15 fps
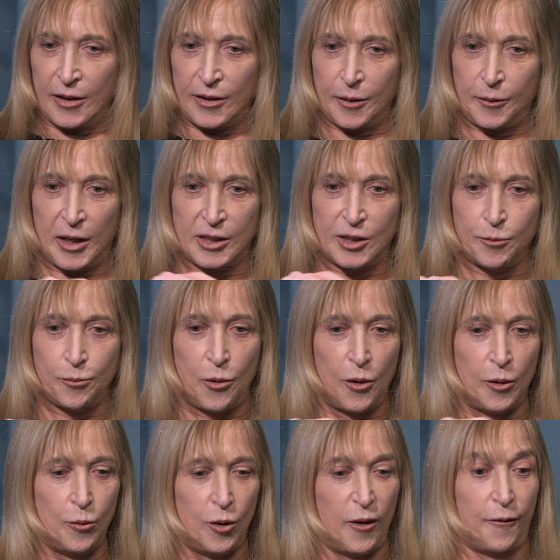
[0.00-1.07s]
there gets more
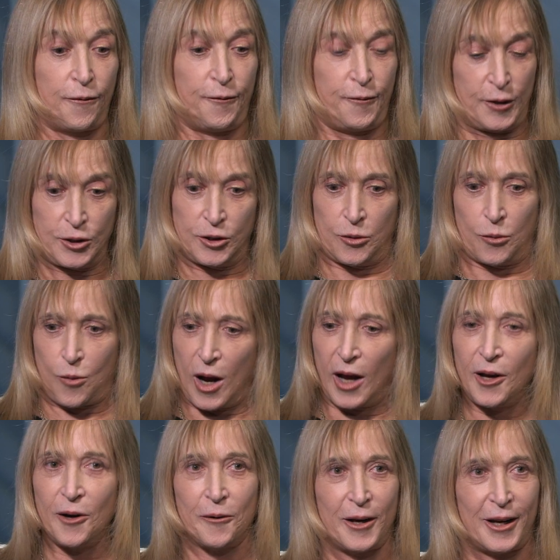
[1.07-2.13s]
and more efficient
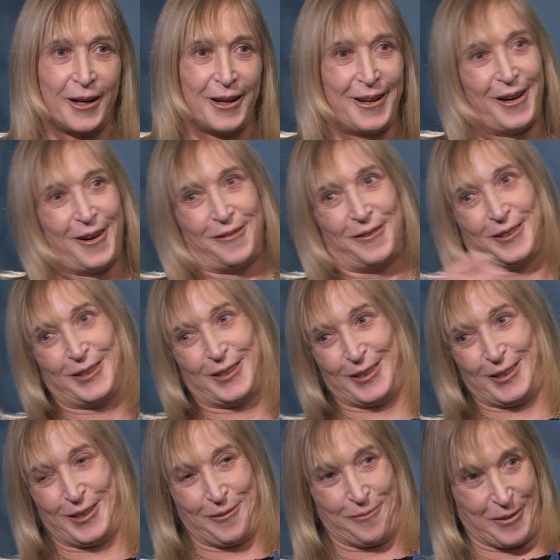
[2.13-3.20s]
wiring of the
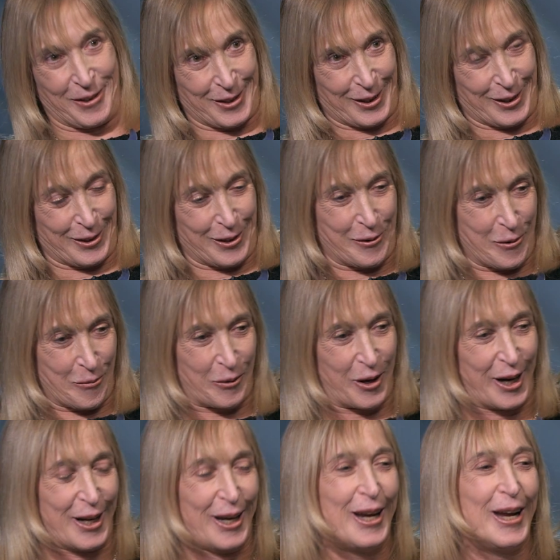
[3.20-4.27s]
system into the lower
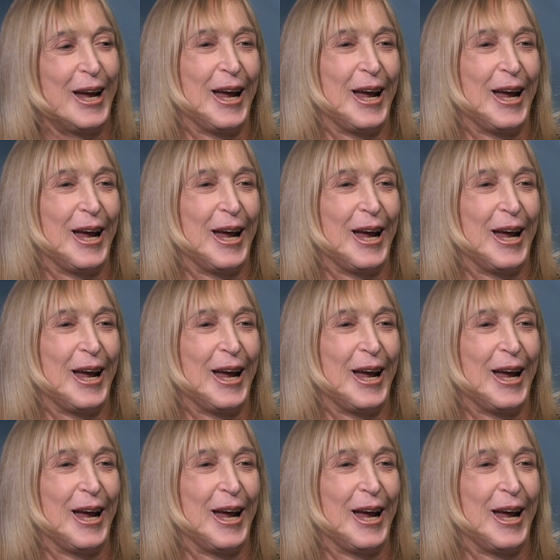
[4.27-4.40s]
brain